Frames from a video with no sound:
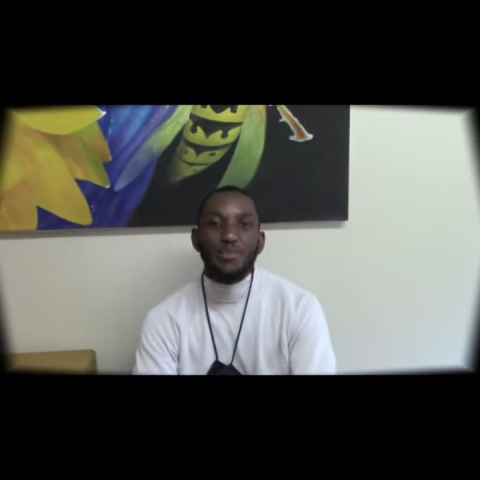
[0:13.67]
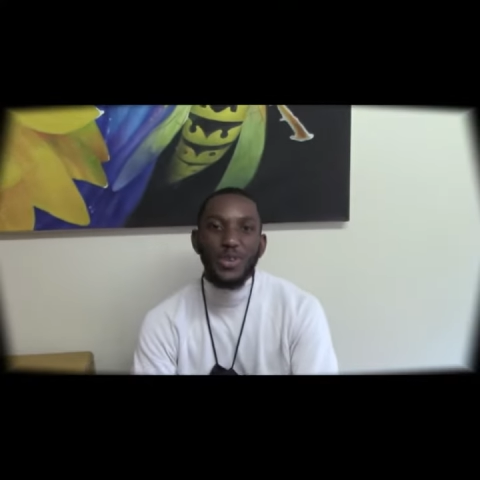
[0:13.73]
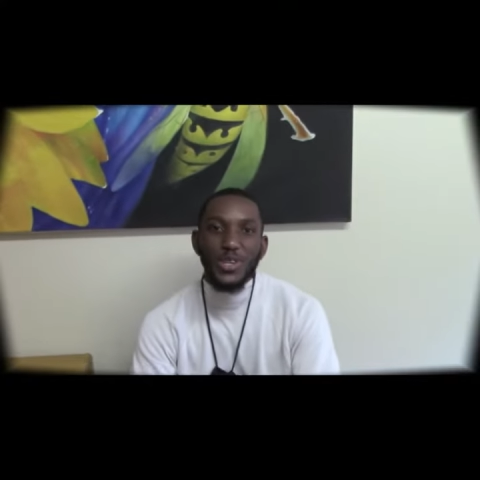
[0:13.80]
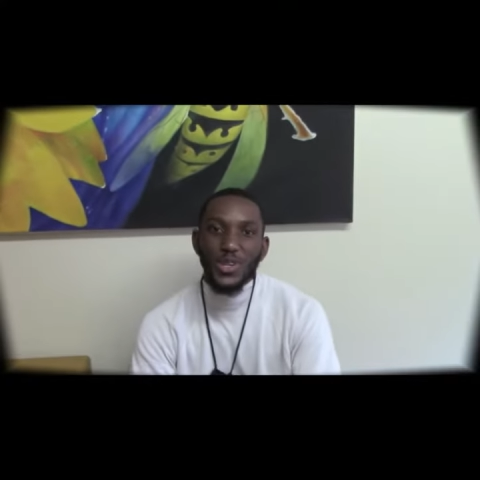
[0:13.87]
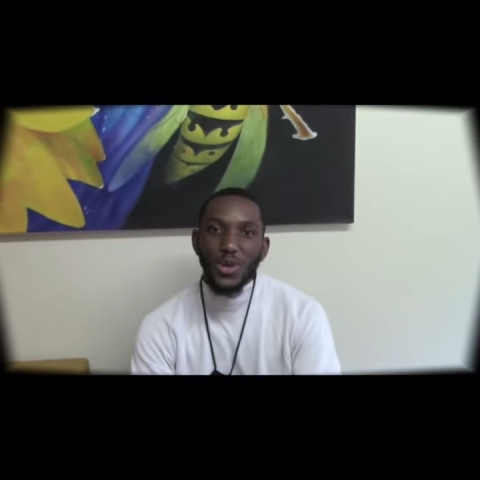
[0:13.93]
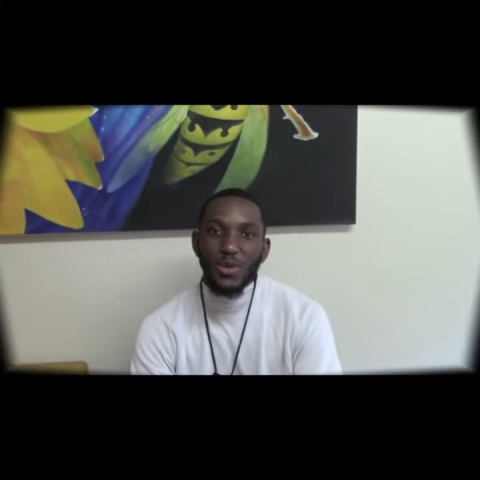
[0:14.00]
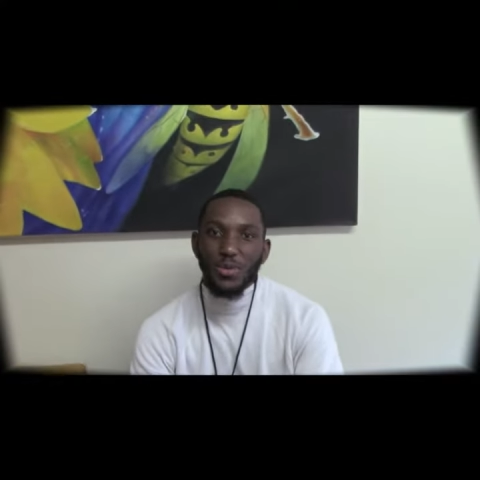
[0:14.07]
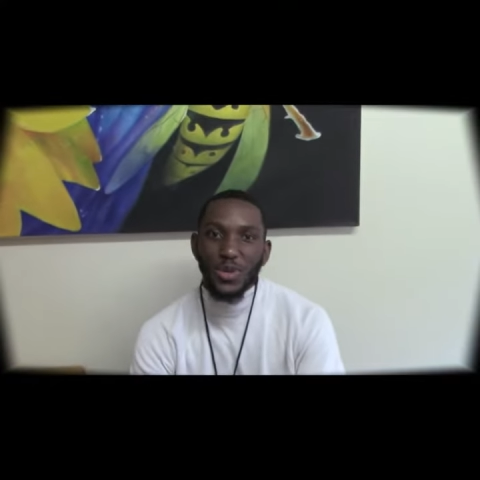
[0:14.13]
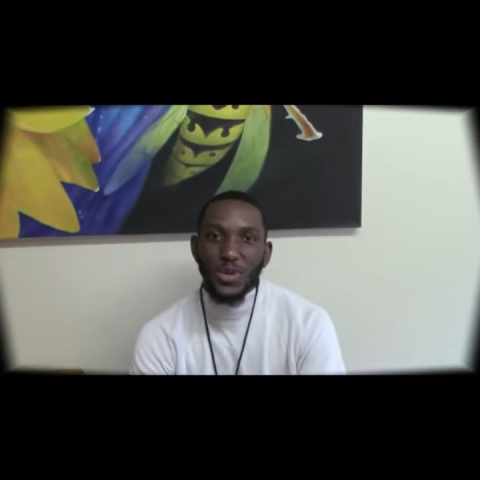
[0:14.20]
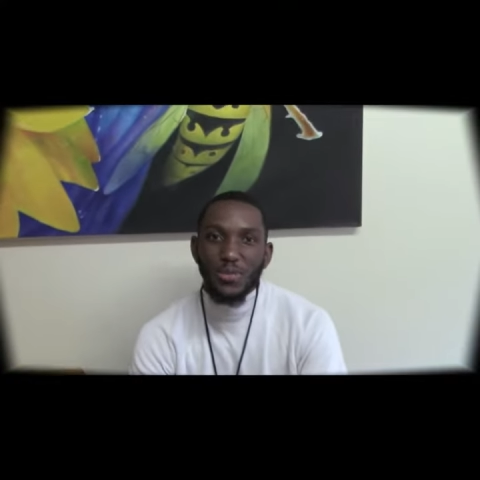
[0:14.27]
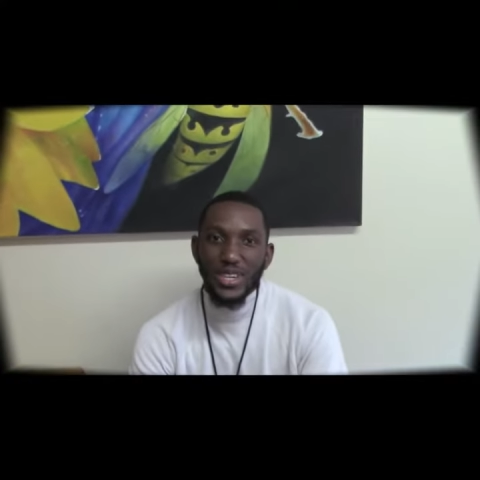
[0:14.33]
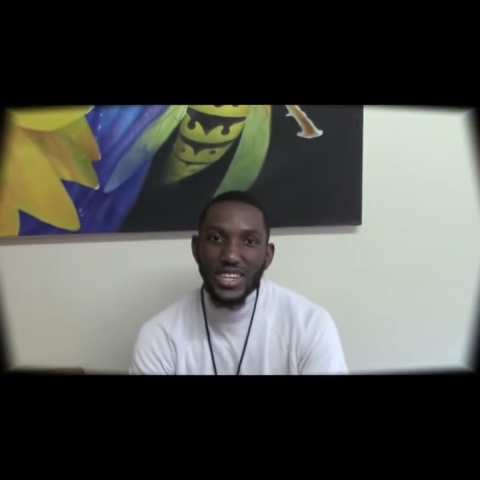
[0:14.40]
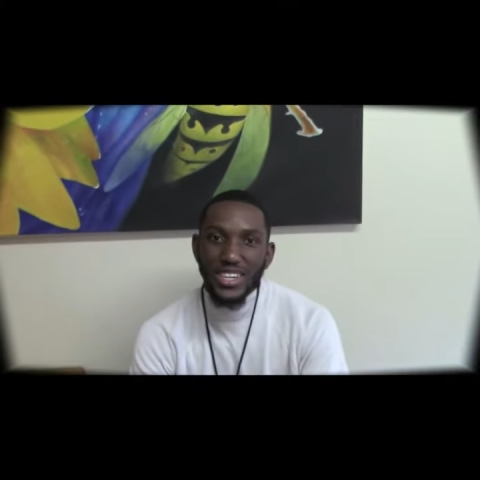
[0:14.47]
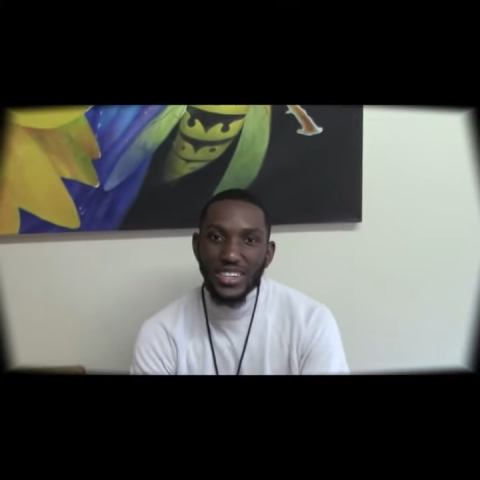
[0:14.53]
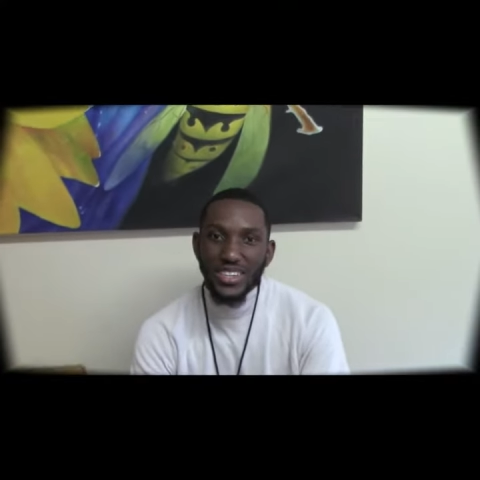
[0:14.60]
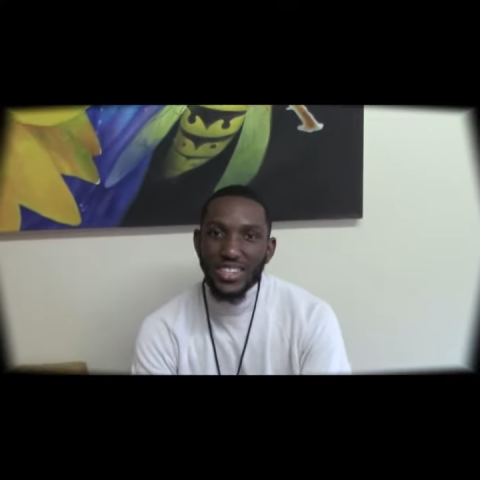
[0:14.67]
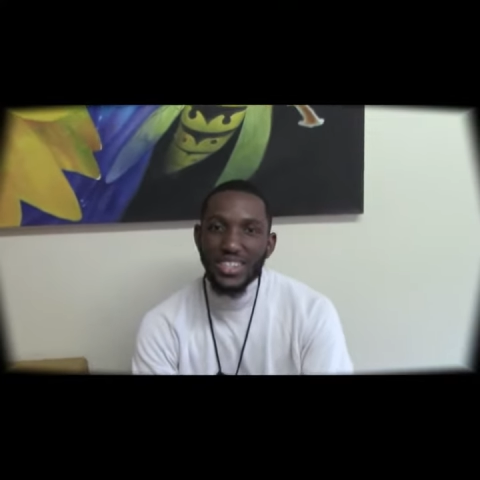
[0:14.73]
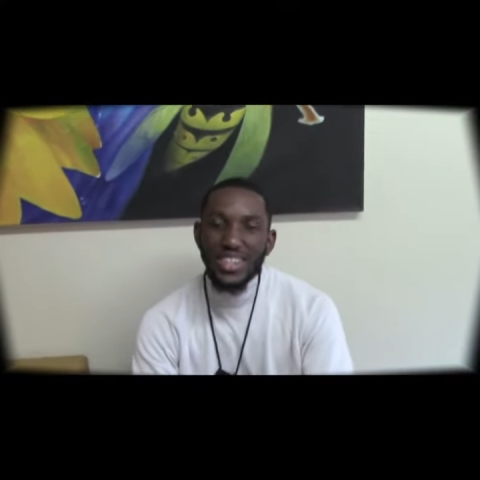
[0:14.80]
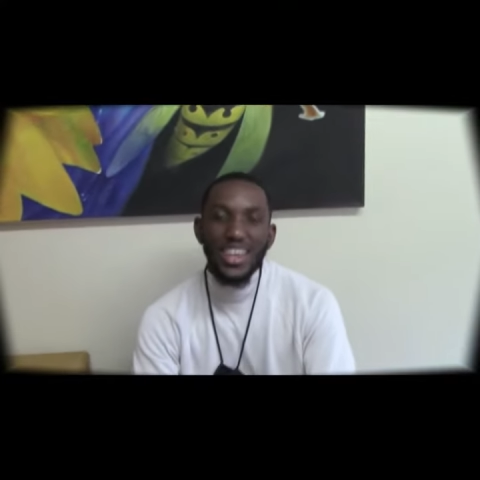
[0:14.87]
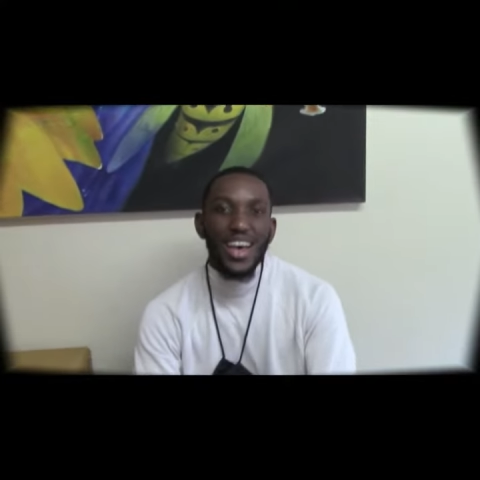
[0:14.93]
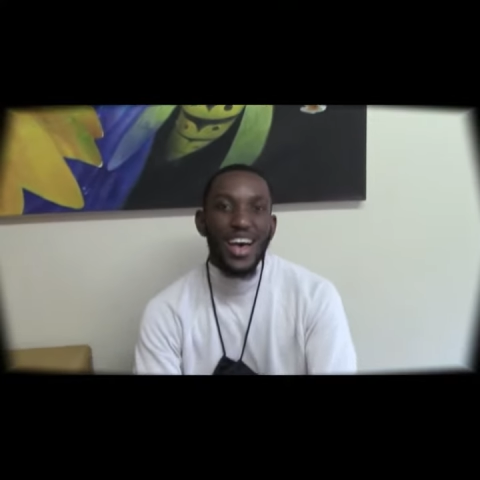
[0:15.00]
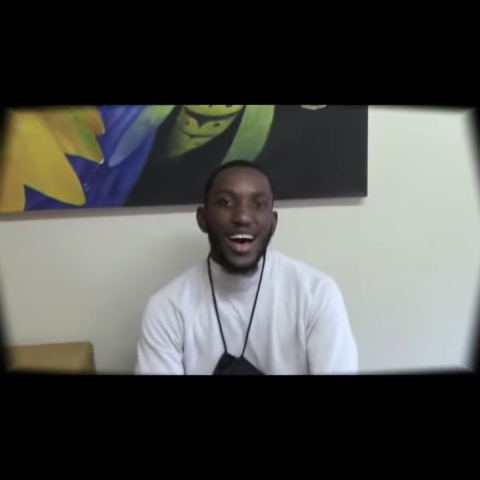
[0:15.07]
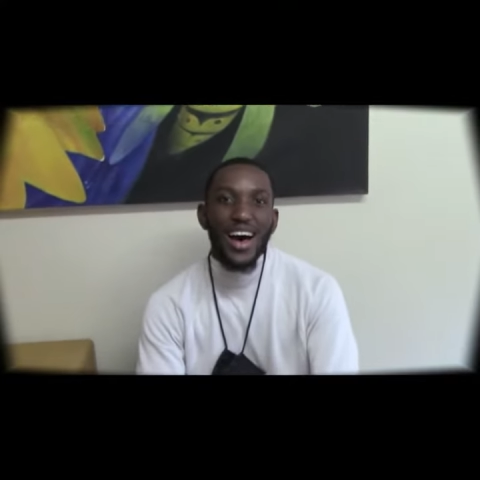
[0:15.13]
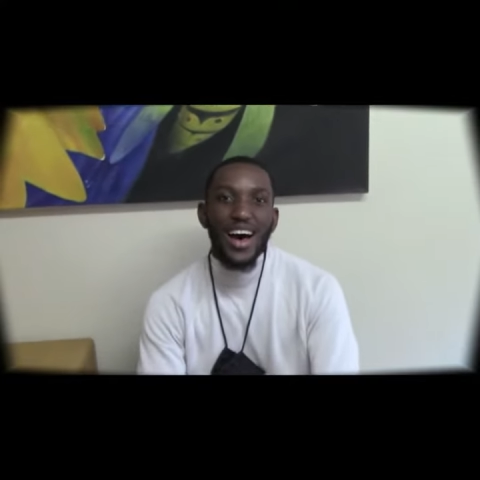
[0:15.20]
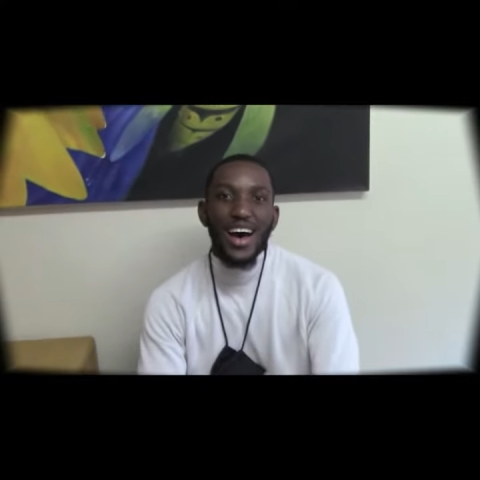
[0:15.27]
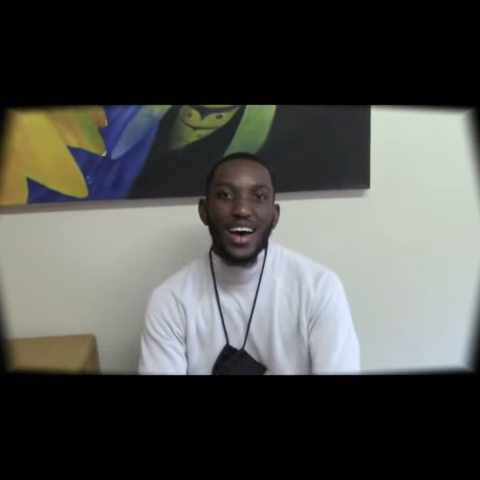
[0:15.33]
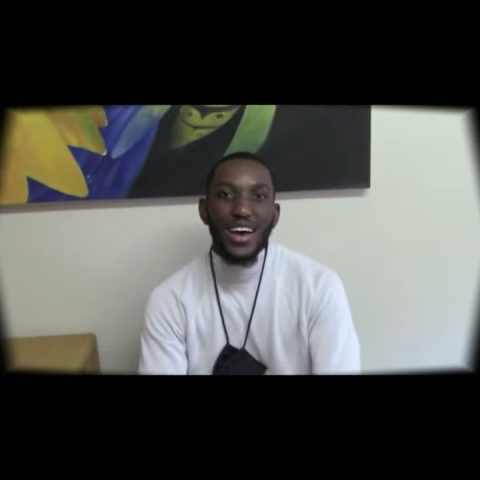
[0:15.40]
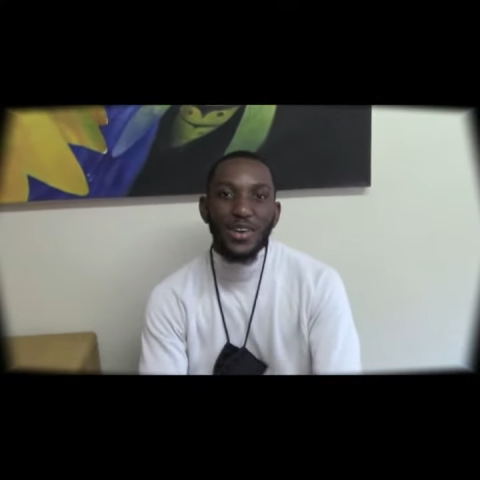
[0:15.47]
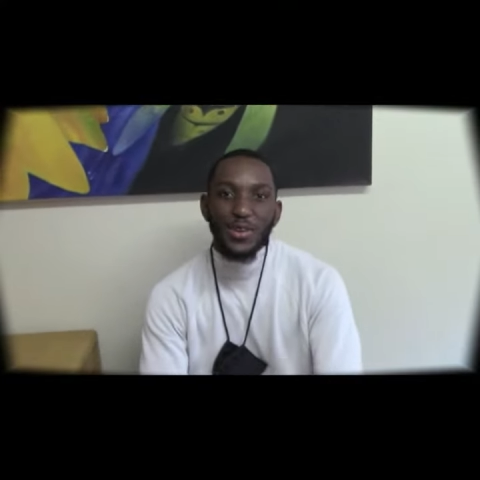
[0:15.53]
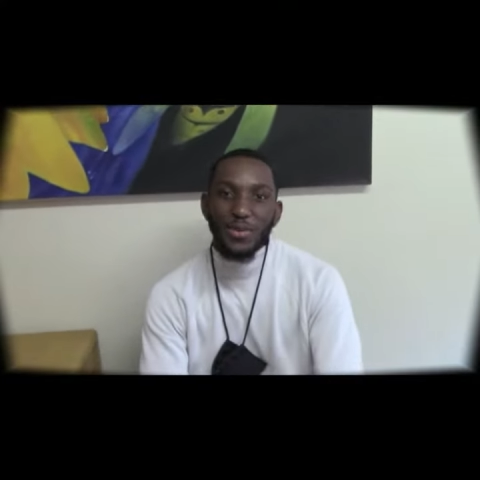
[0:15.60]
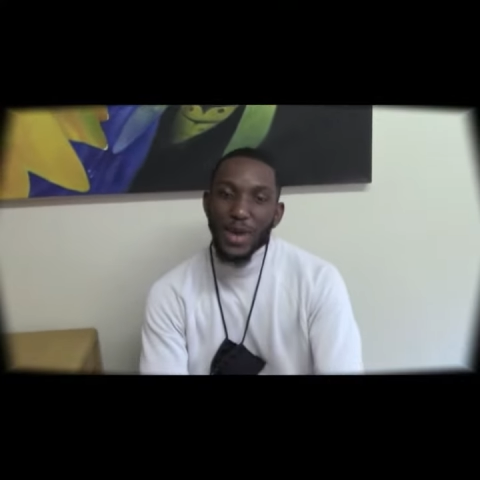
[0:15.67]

is Robert Gumede. I